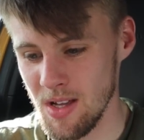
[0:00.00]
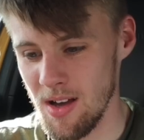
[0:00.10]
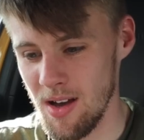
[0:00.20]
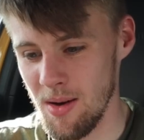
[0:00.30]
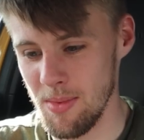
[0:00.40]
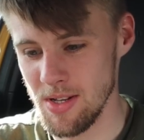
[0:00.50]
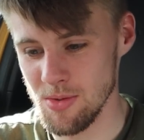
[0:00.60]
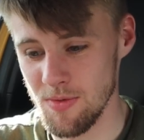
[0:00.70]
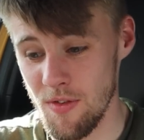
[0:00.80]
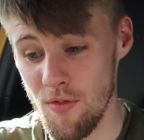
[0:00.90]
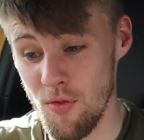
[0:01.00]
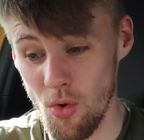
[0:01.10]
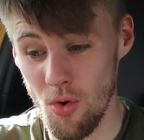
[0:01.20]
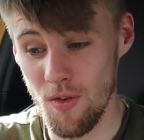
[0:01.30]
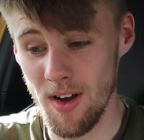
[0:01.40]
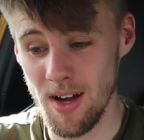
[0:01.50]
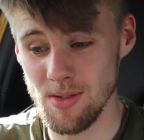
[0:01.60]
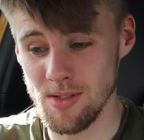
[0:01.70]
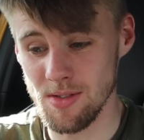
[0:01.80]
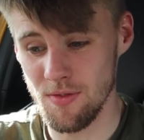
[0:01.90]
and it's up for
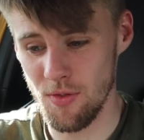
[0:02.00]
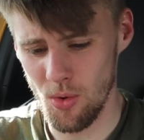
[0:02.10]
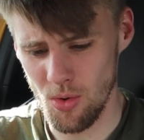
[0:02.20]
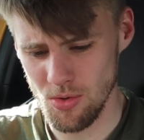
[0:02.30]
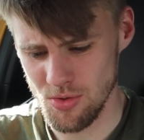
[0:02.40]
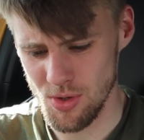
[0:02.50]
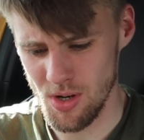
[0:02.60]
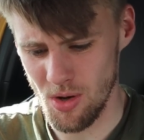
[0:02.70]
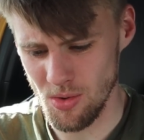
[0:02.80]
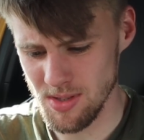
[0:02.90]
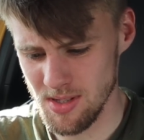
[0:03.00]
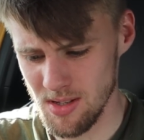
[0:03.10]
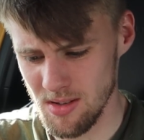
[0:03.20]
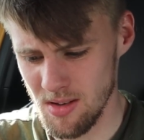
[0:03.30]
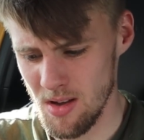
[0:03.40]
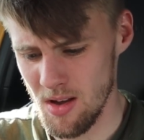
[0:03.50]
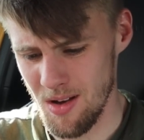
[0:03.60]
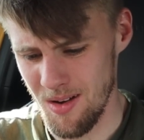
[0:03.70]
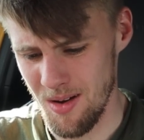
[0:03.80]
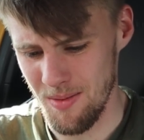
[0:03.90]
4,490.
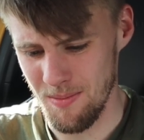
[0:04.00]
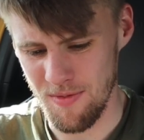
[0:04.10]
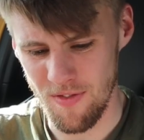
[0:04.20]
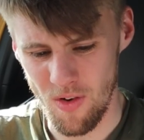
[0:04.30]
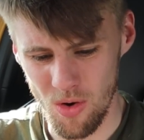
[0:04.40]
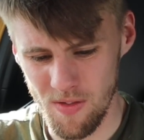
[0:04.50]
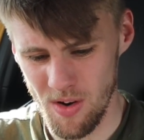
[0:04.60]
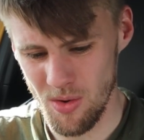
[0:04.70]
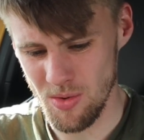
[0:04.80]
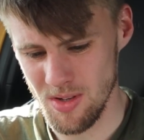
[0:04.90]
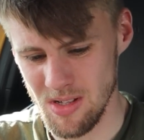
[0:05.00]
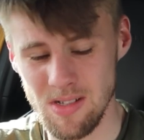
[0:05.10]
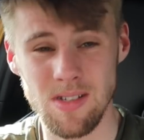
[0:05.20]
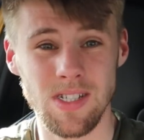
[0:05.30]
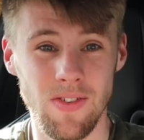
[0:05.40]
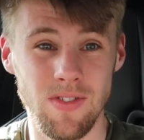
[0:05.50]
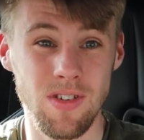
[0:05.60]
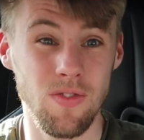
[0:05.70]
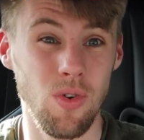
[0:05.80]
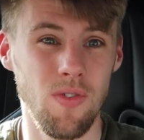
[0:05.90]
5 owners,
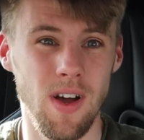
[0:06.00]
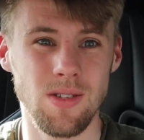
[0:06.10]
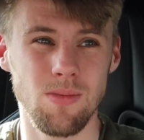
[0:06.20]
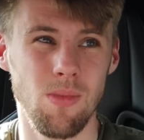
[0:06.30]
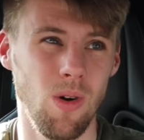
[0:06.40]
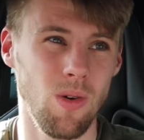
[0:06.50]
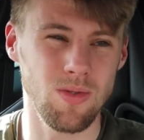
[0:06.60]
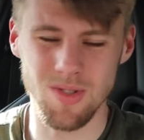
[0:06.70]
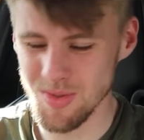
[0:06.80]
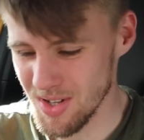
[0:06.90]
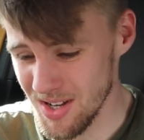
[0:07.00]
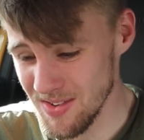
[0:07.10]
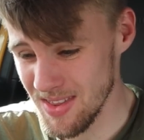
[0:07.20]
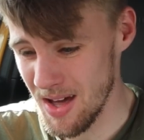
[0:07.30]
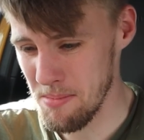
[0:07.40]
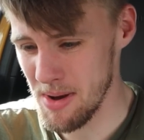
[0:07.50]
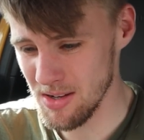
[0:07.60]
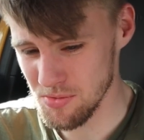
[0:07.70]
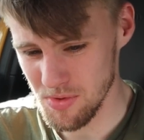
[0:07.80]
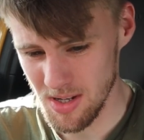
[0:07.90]
74,000 miles. So it's not even that
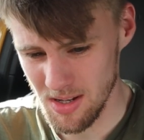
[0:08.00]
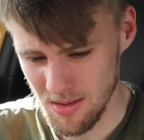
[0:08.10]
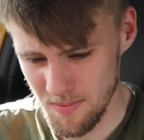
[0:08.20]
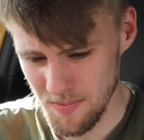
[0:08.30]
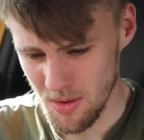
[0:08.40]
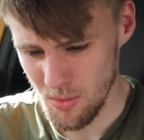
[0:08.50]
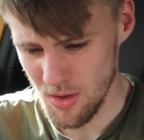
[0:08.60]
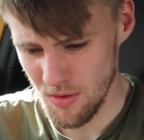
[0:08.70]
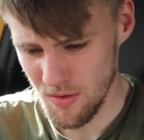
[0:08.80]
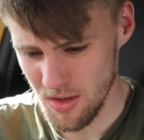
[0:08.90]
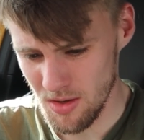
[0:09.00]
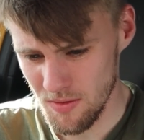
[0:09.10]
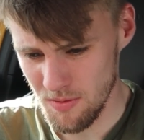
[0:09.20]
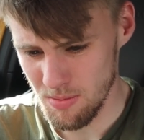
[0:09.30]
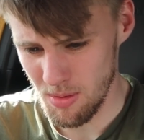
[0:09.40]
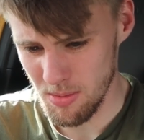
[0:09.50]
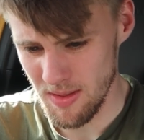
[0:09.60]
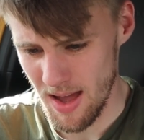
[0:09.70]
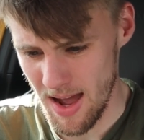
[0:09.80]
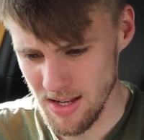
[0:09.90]
bad really. When you think of probably
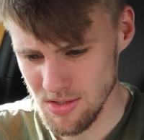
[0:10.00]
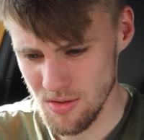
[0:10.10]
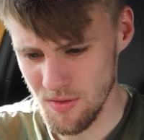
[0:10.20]
the age of the